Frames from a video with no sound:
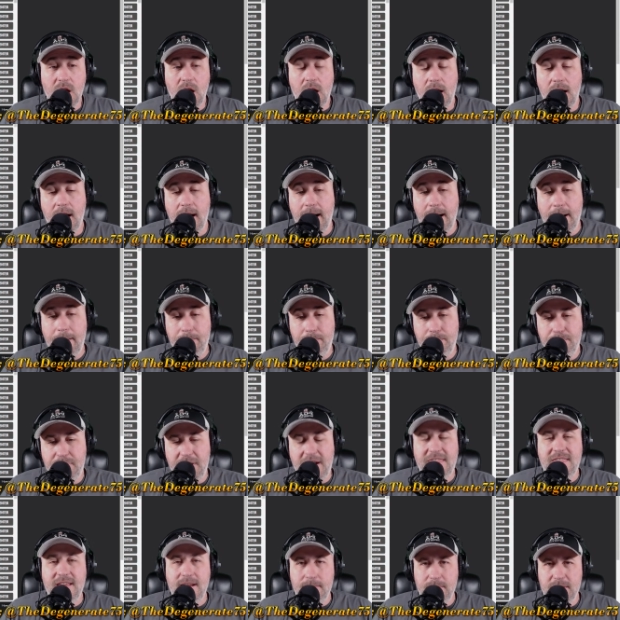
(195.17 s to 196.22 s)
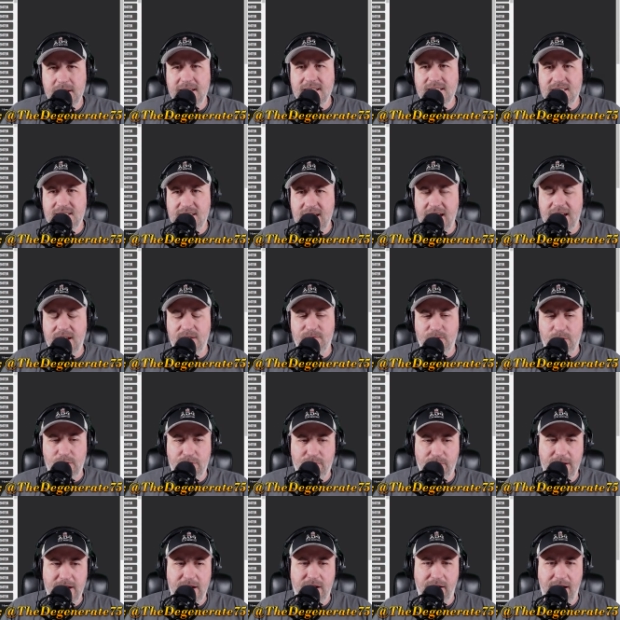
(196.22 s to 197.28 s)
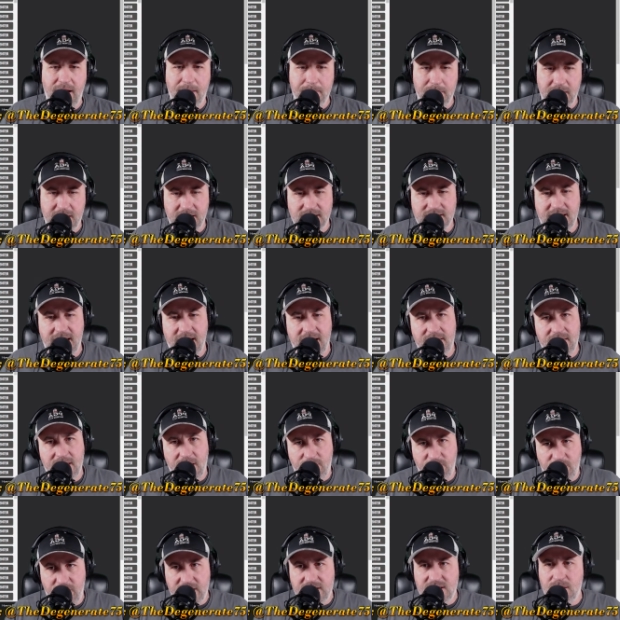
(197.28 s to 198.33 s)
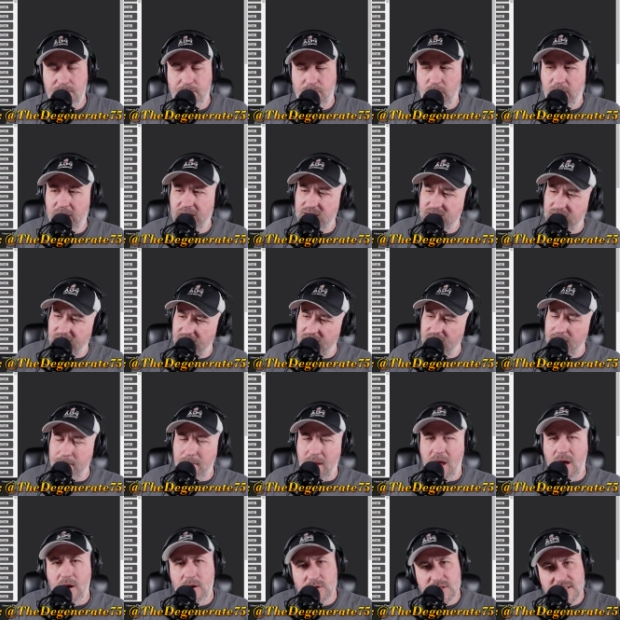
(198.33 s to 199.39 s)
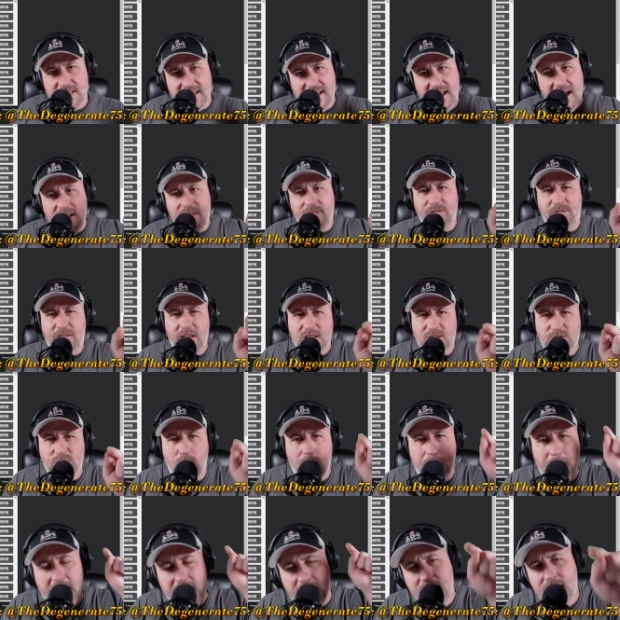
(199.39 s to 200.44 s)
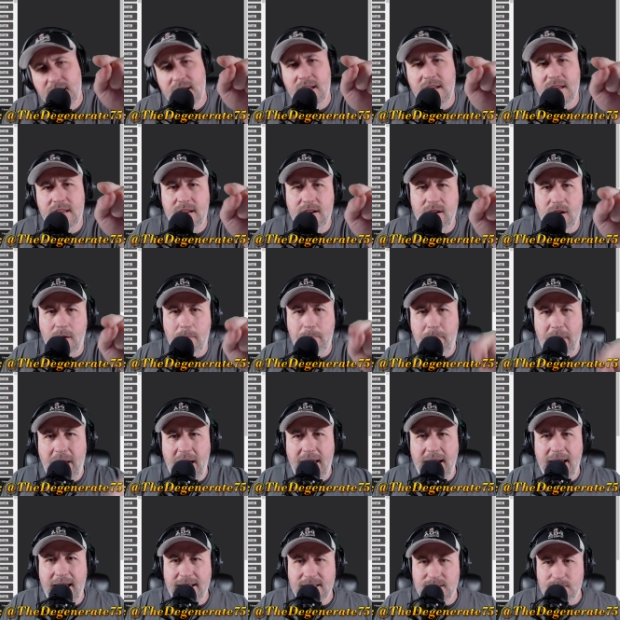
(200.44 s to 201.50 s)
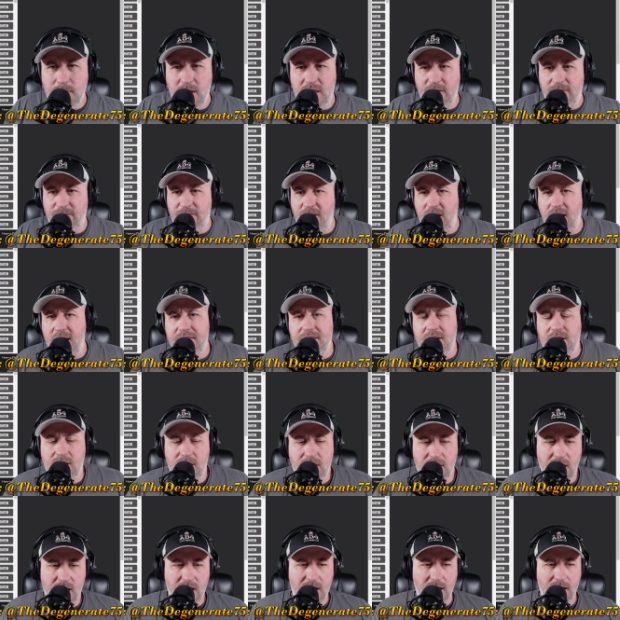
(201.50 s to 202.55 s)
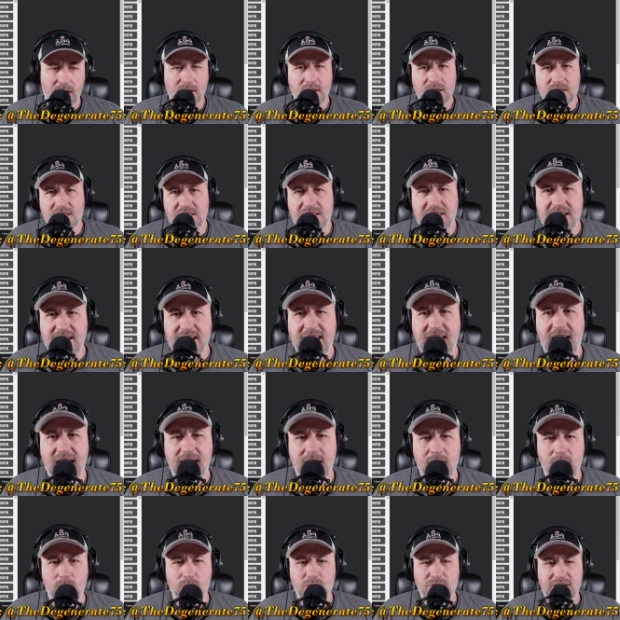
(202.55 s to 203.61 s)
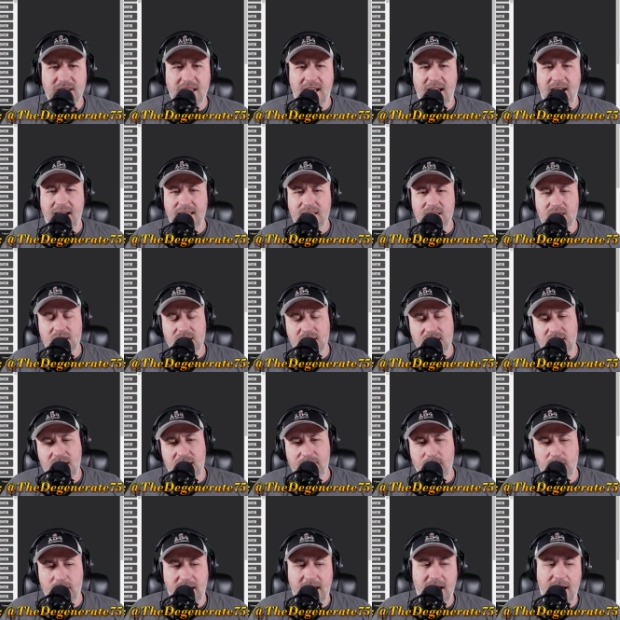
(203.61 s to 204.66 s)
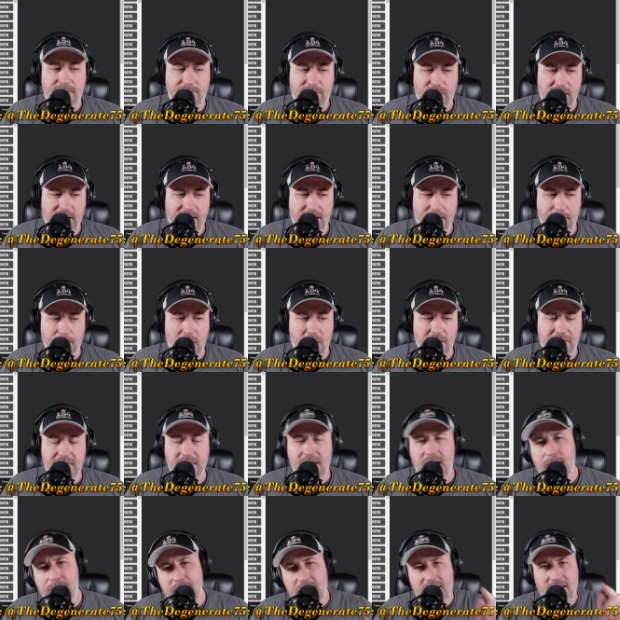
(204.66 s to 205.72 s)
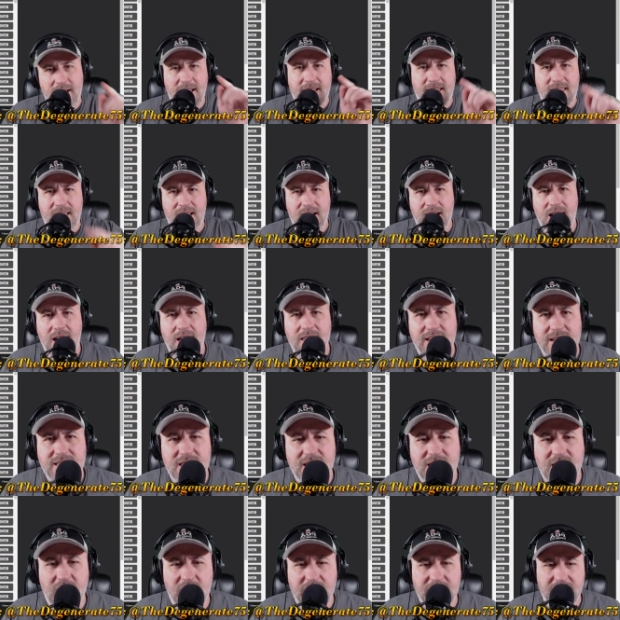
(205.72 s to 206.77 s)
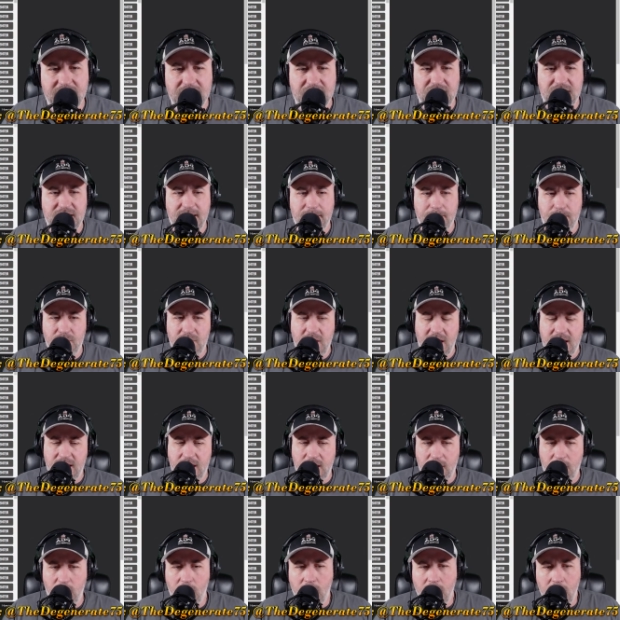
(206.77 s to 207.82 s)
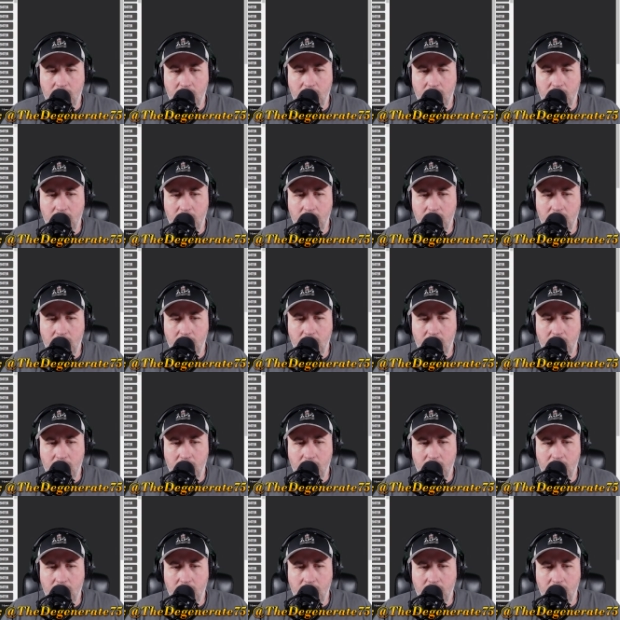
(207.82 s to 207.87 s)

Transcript: But I think I'm going to get second for $3,000 because they fixed the points. I hit up my host. He got it fixed for me. You're a badass mother father, DK host guy that I've only had for like a month now, but I like you. I like the cut of your jib. Thank you.